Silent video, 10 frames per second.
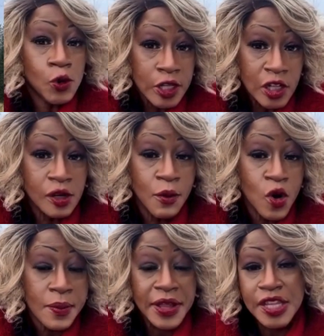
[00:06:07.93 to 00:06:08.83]
You can learn
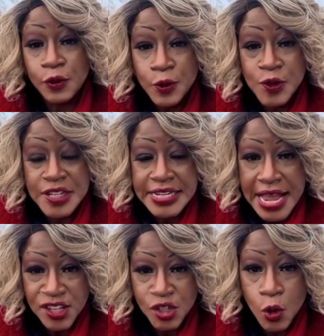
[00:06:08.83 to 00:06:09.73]
more about the
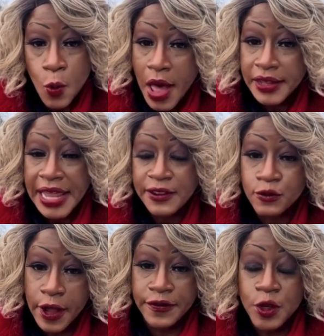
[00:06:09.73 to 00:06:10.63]
Aroostook National
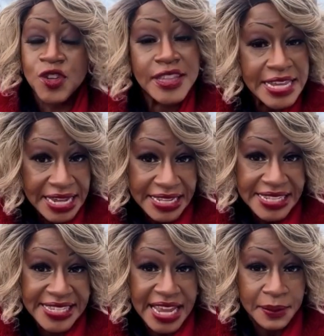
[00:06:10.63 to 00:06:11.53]
Wildlife Refuge at the end
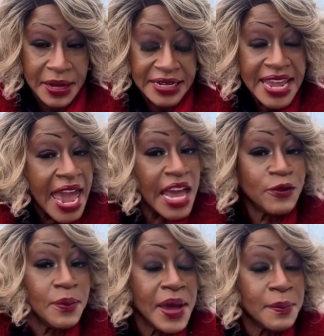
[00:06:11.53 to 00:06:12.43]
of the segment.
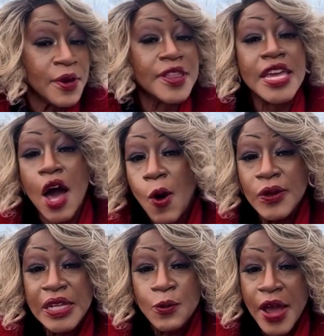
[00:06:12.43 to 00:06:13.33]
And remember, the
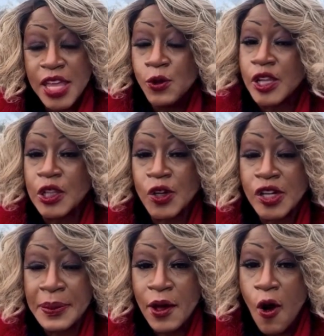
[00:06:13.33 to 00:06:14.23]
only way you can
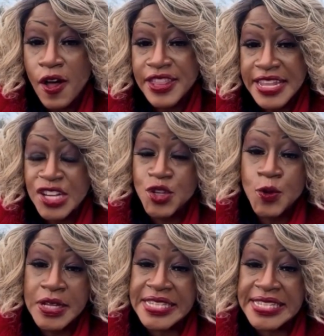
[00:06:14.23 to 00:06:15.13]
learn about all the
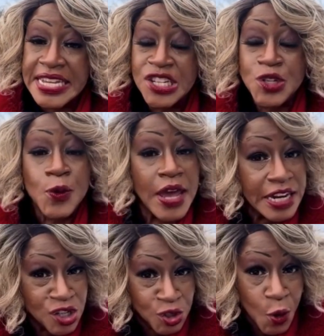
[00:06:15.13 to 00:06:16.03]
things you can see, do,
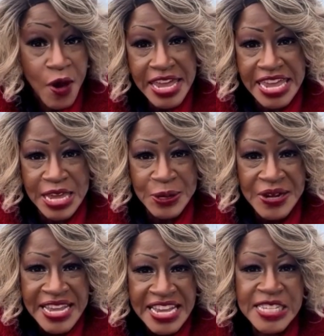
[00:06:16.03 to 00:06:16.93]
and enjoy
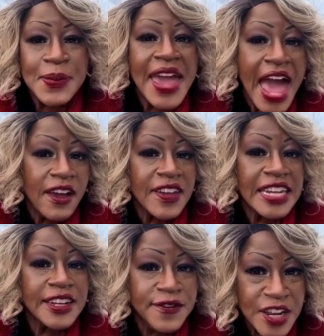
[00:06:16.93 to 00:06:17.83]
here is by
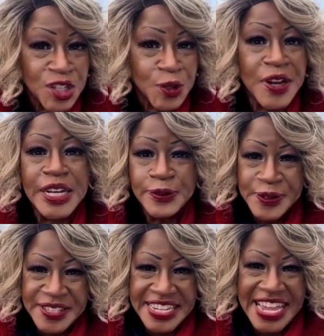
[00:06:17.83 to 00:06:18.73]
having an adventure in
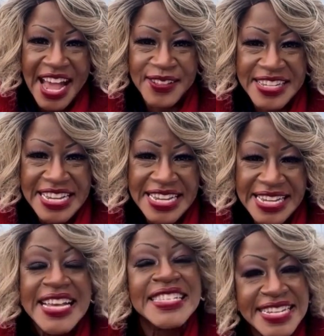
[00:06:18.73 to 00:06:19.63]
Aroostook
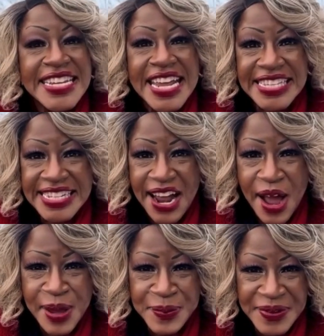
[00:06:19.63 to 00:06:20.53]
County. See you next
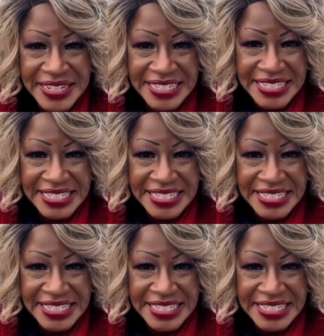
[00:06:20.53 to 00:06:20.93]
time.